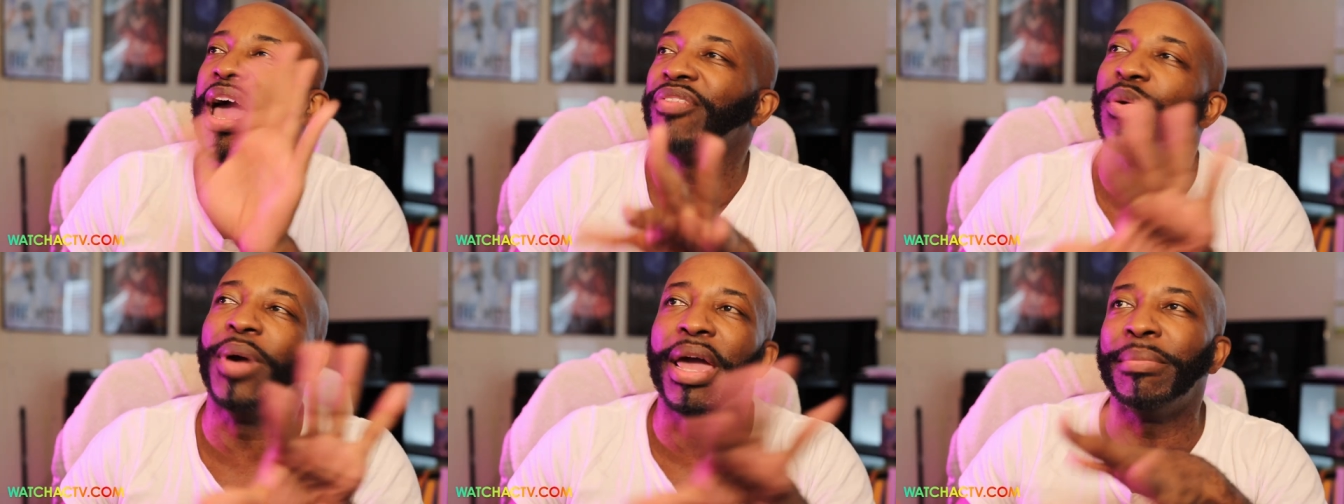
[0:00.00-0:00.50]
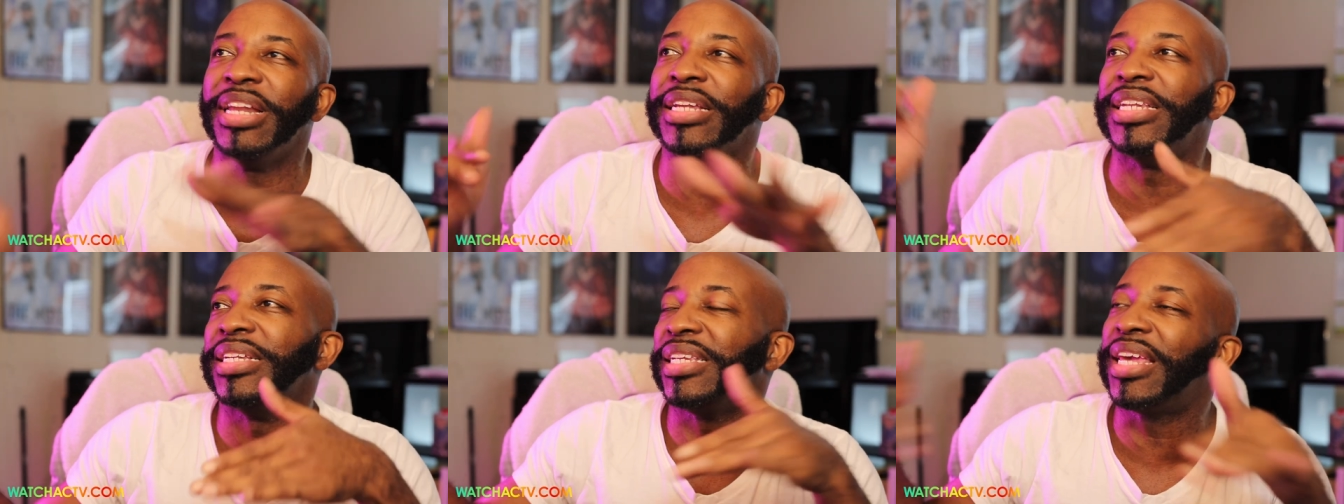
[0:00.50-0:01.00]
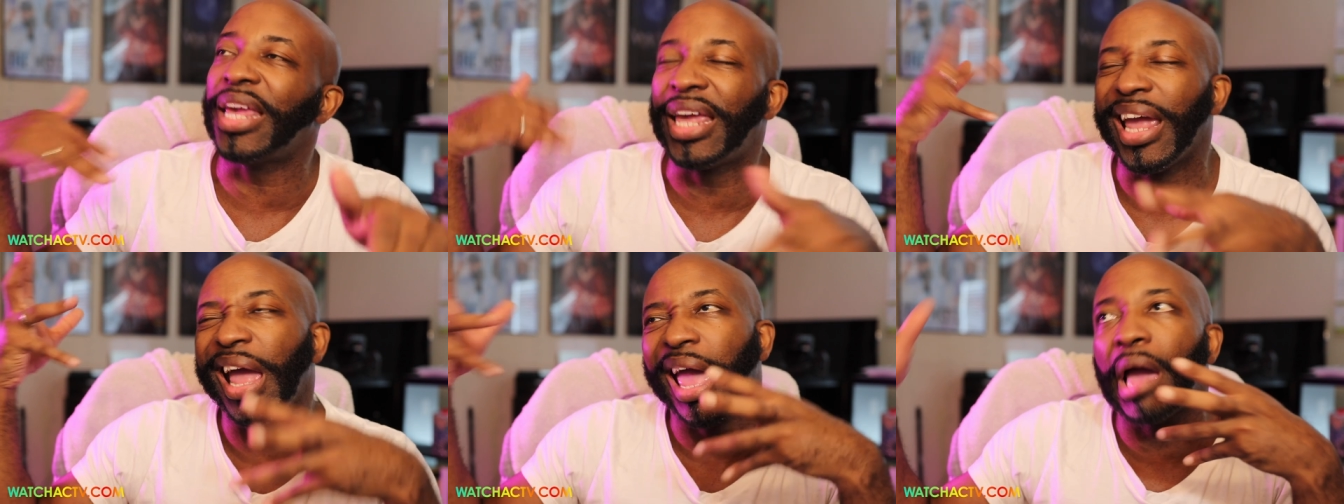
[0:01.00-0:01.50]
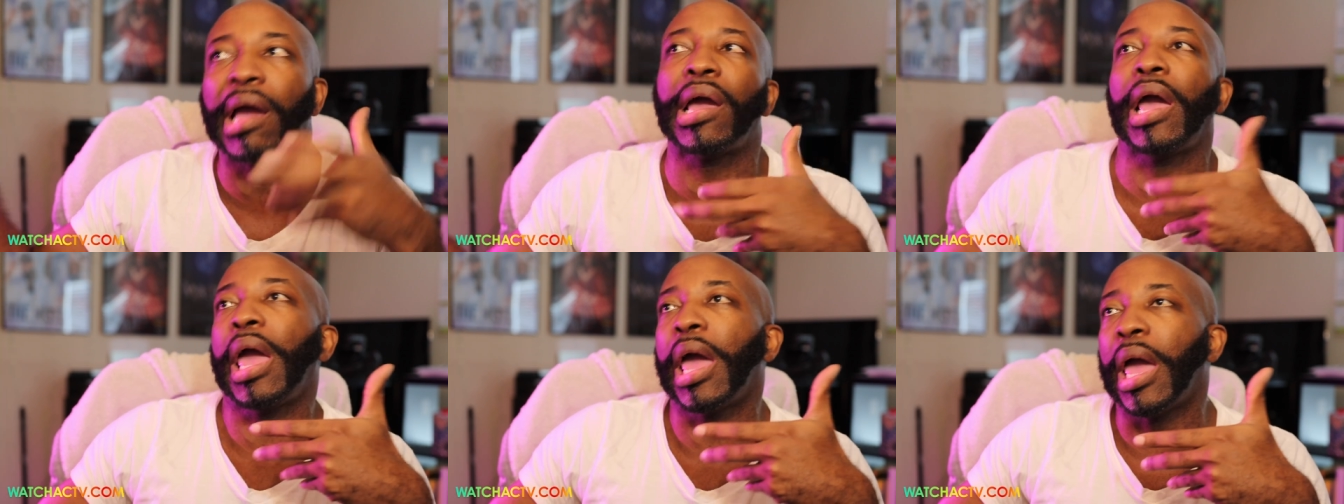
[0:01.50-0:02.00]
after what Emily did to Kiki,
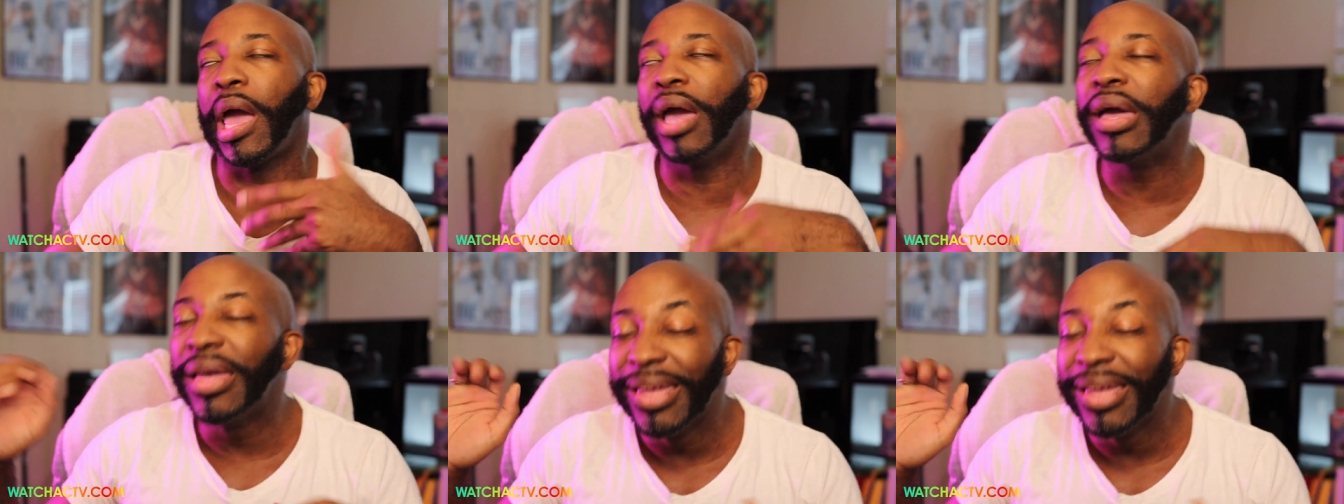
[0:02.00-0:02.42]
uh, nah.